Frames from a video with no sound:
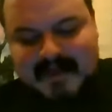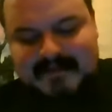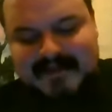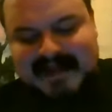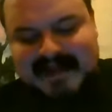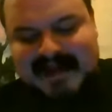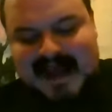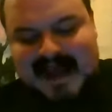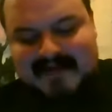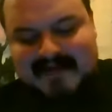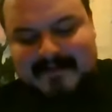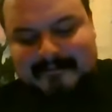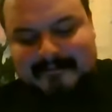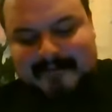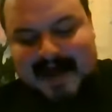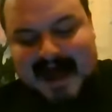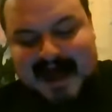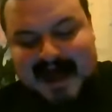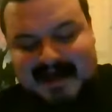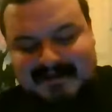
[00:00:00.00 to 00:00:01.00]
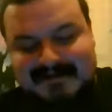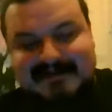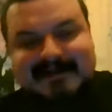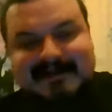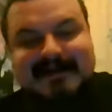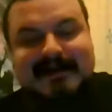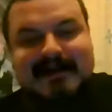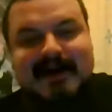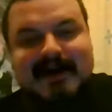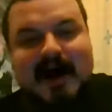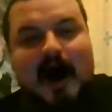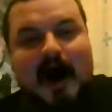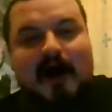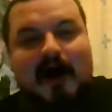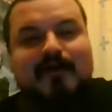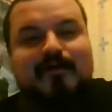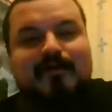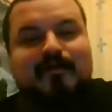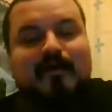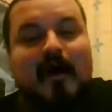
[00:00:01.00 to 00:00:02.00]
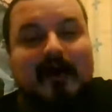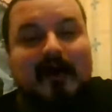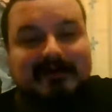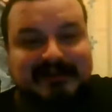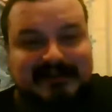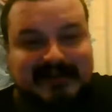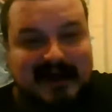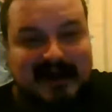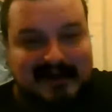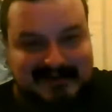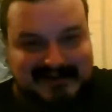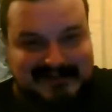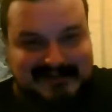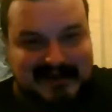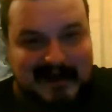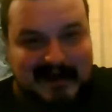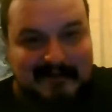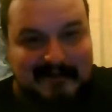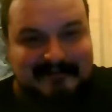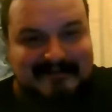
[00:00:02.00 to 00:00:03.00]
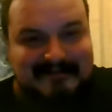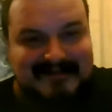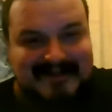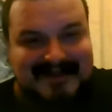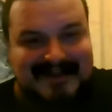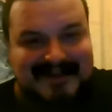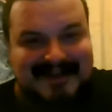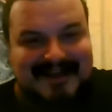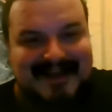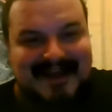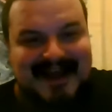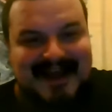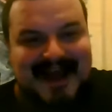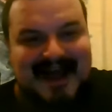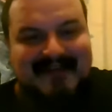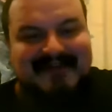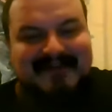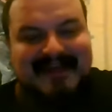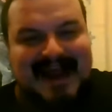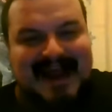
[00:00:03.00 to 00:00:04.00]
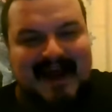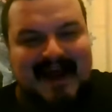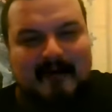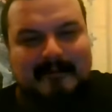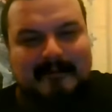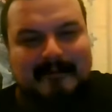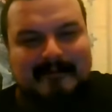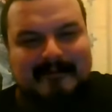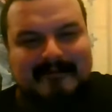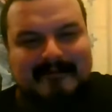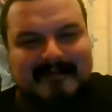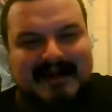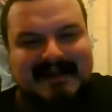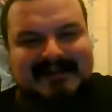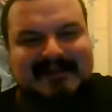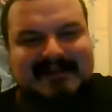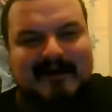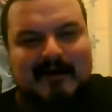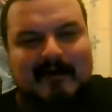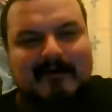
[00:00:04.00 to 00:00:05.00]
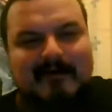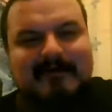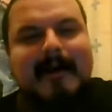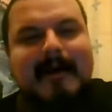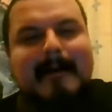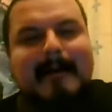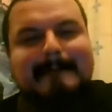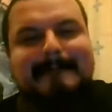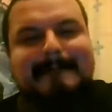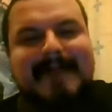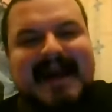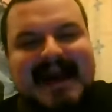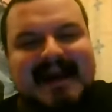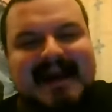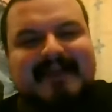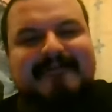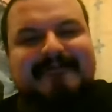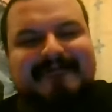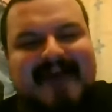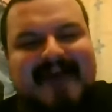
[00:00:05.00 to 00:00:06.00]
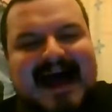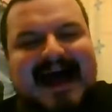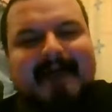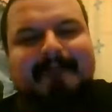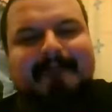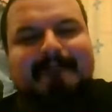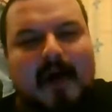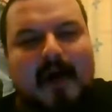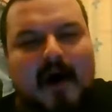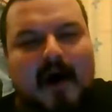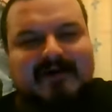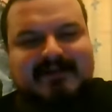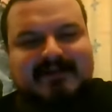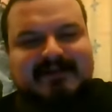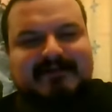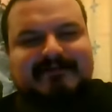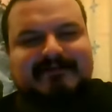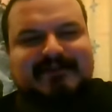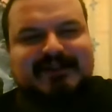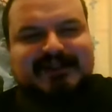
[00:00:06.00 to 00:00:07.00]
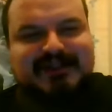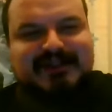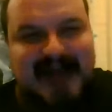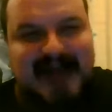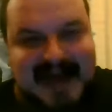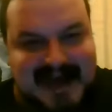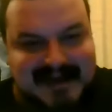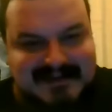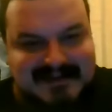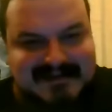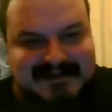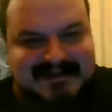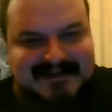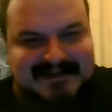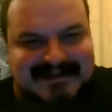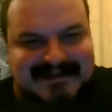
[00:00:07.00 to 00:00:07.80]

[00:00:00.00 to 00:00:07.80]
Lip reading: The band are Crotchduster, and the album is called Big Fat Box of Shit.